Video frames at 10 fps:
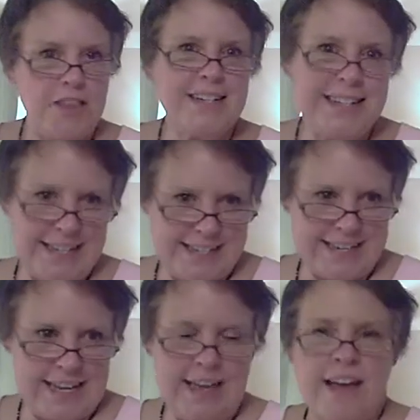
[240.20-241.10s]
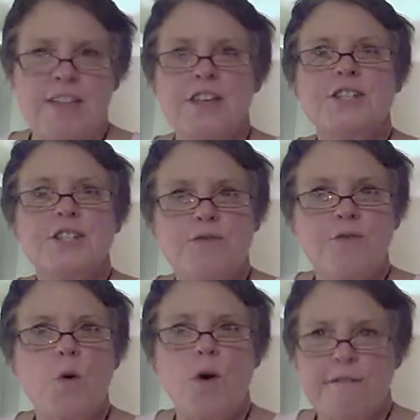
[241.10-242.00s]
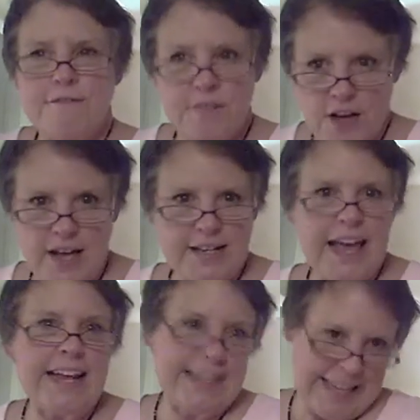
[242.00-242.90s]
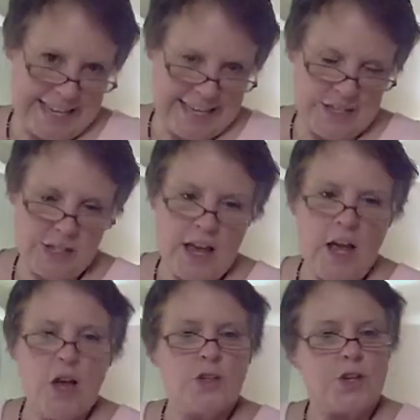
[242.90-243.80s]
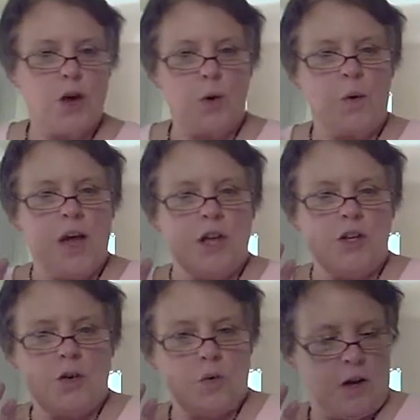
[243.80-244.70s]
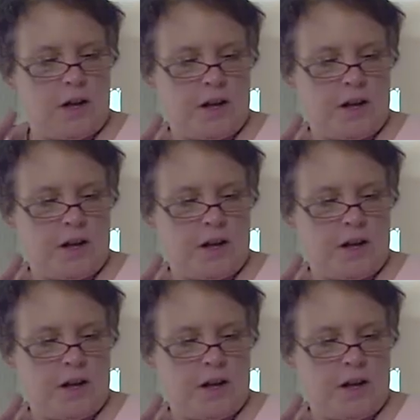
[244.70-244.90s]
authenticity. This is for fun and ease. So you